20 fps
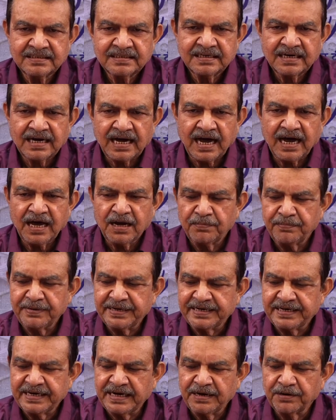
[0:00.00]
I'll be
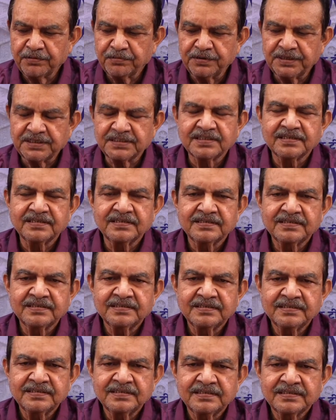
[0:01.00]
dealing with
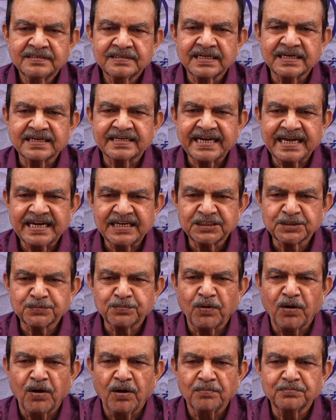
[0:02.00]
the tense
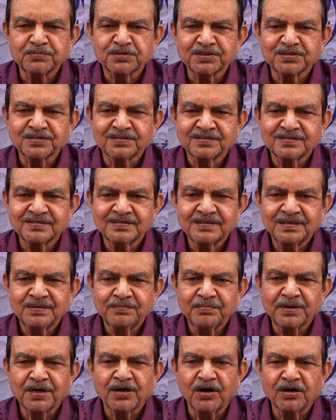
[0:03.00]
forms
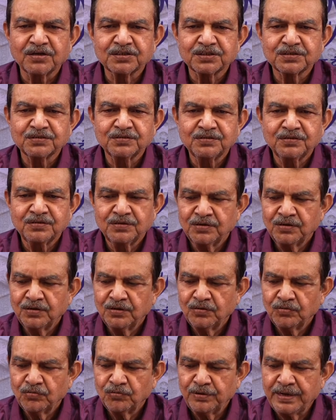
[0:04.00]
because
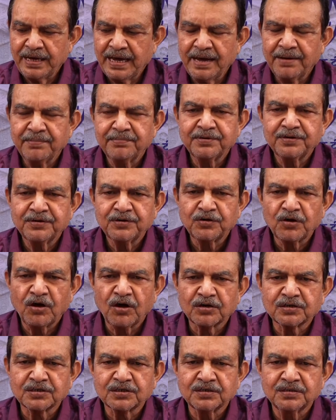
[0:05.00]
we have
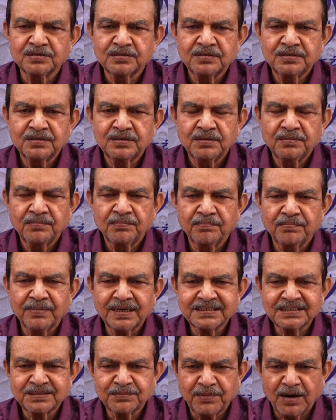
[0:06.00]
talked
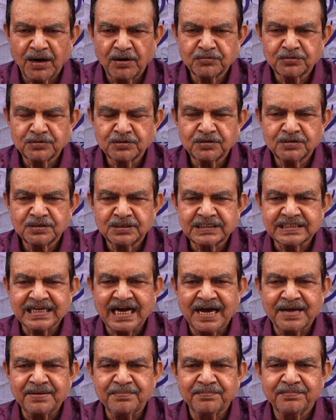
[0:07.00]
much about
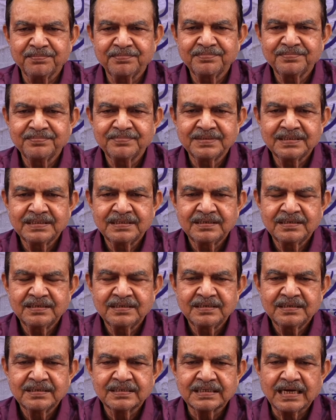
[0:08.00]
time.
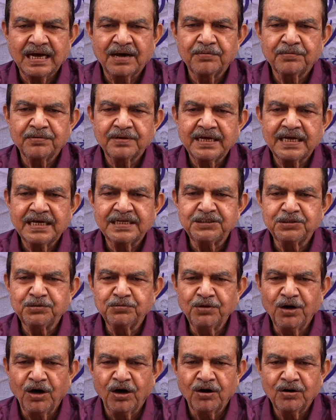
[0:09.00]
Now, as you
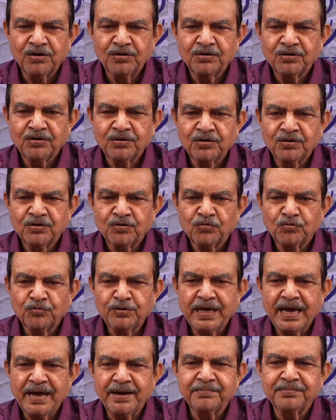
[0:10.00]
know, we
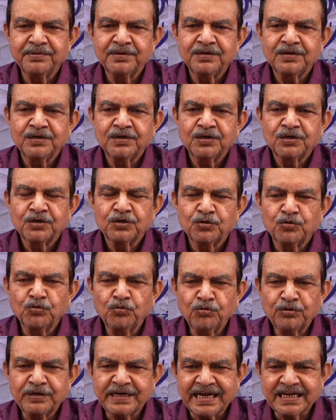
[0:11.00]
have
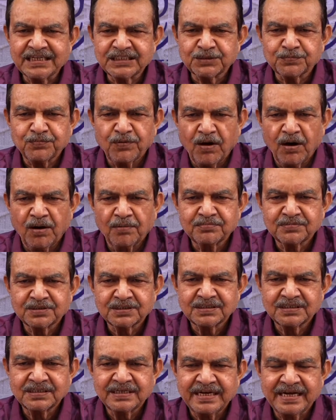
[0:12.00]
two tense
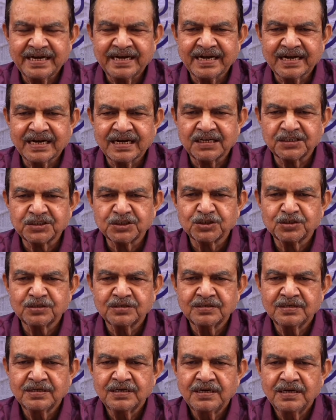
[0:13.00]
forms in English,
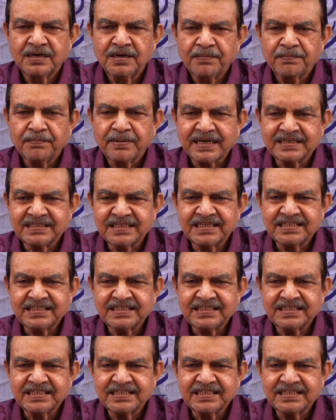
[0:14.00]
present